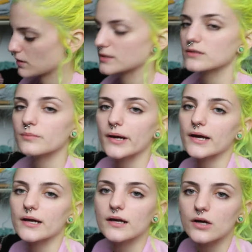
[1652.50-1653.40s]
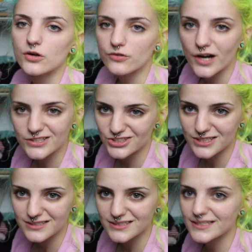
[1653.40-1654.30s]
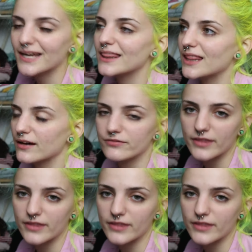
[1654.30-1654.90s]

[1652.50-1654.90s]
These are my Huaraches. I love